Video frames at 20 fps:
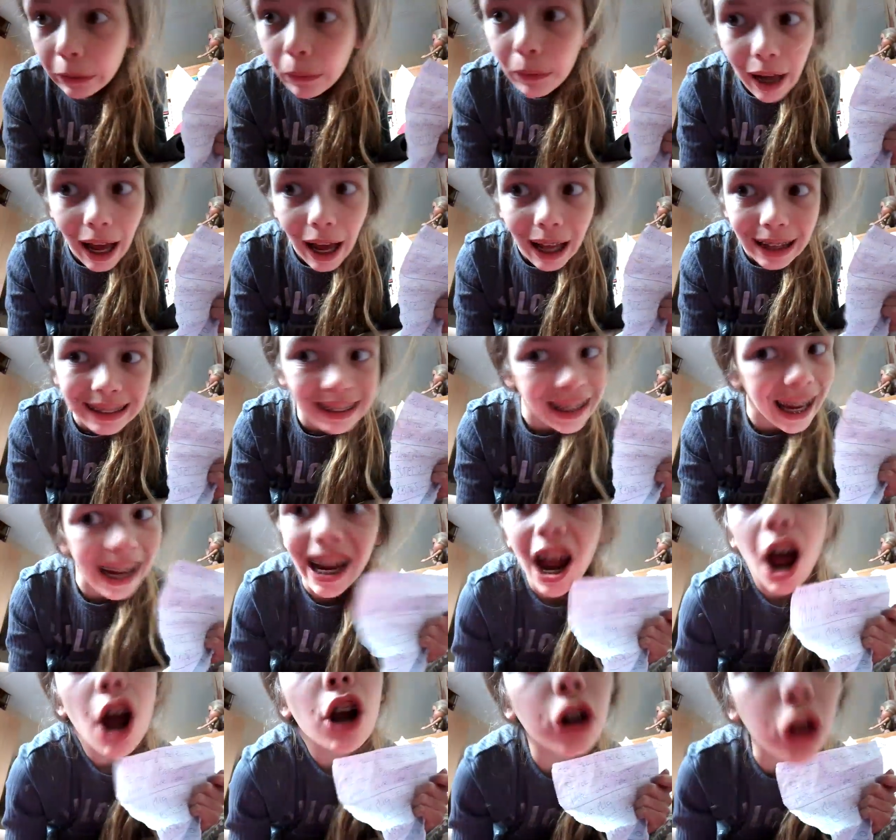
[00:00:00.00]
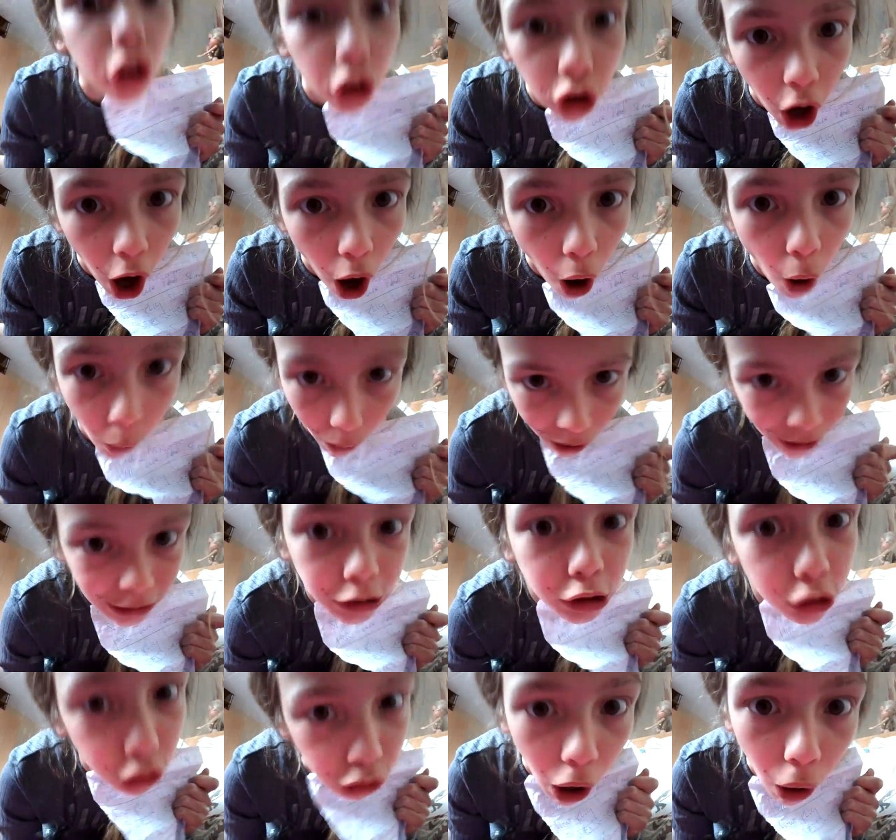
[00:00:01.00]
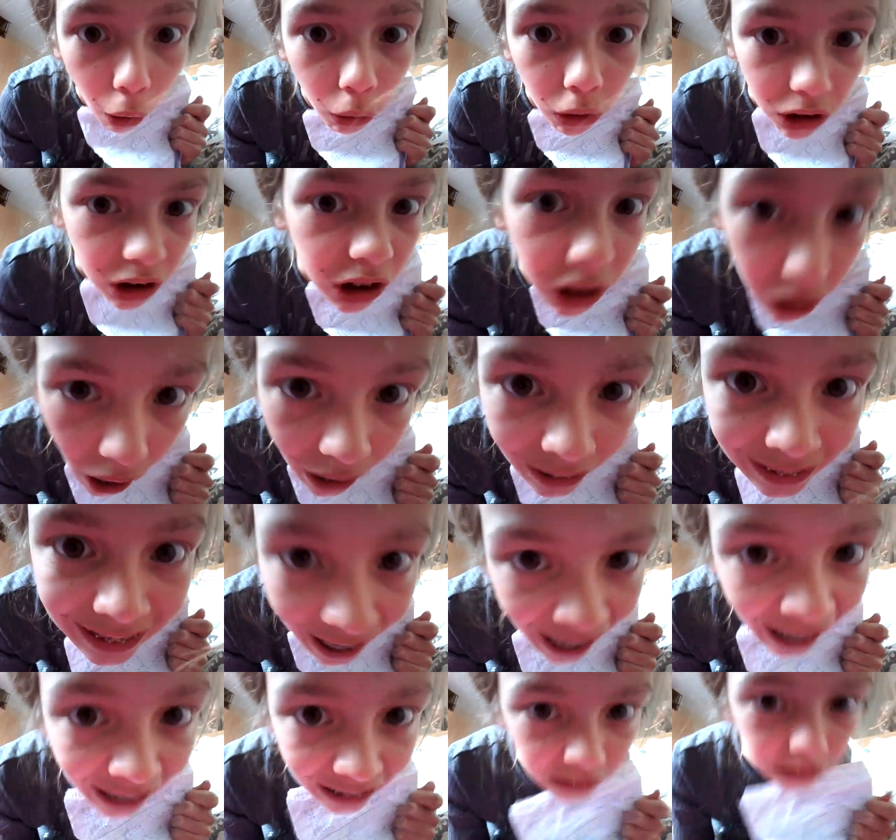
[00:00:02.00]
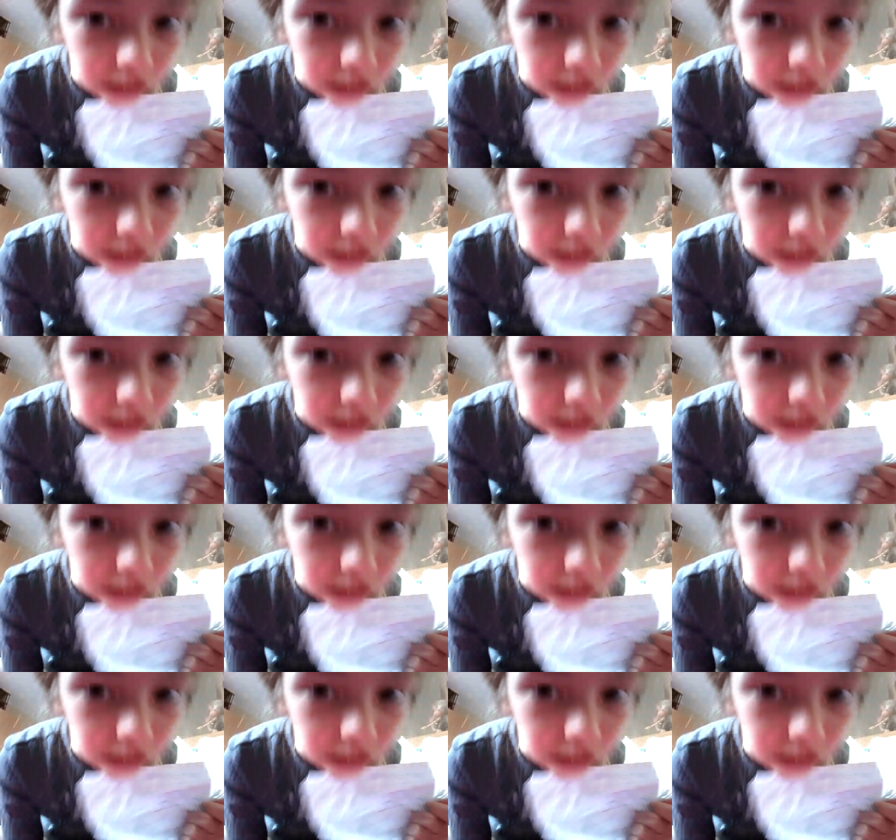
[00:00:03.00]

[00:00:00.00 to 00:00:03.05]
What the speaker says: you can say, no, I don't like it.